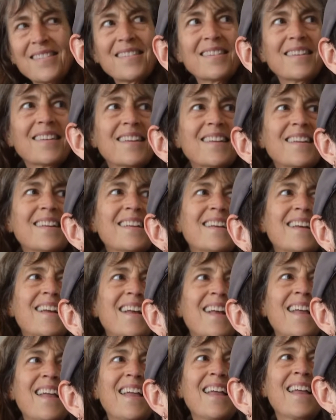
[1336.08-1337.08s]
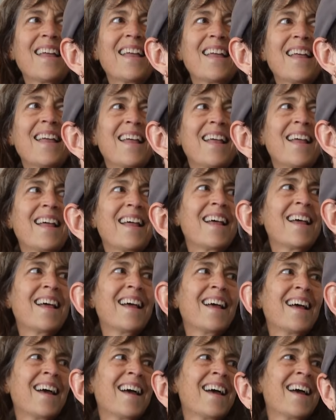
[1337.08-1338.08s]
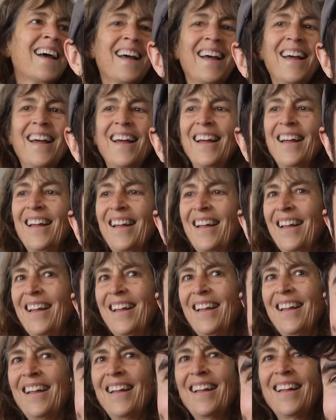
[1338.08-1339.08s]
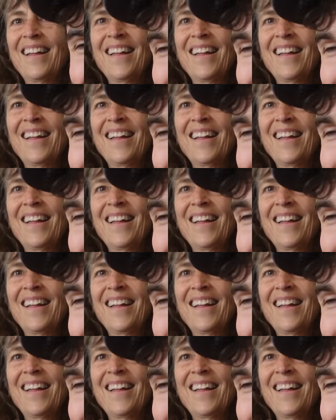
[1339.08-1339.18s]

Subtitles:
(not speaking)